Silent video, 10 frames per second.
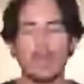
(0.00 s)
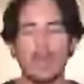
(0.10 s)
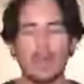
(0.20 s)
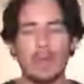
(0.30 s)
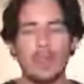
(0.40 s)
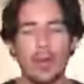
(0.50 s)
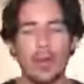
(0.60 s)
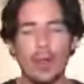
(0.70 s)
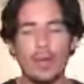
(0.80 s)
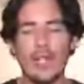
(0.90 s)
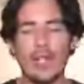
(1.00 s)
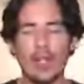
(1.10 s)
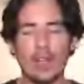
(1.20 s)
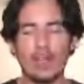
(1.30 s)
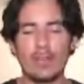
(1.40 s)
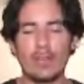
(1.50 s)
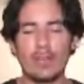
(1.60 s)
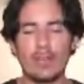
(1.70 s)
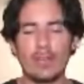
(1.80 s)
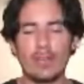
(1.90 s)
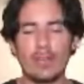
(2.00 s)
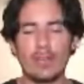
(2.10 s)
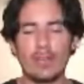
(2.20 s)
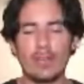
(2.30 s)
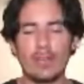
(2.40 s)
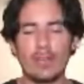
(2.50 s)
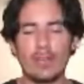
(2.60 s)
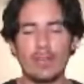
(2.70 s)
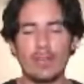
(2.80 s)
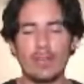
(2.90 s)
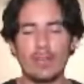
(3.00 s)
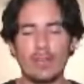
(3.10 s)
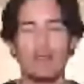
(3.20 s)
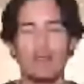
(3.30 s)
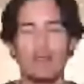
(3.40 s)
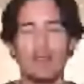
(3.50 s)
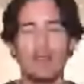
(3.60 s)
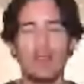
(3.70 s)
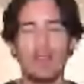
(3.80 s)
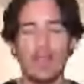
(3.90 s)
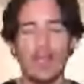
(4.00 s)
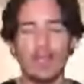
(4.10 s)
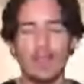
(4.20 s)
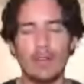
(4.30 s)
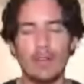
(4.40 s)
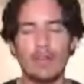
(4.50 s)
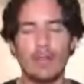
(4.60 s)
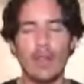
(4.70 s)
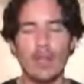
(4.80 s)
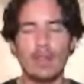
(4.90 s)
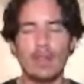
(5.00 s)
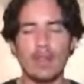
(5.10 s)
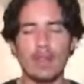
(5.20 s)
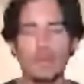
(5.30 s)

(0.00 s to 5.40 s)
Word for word: and with all my love, I say to it, thank you for everything.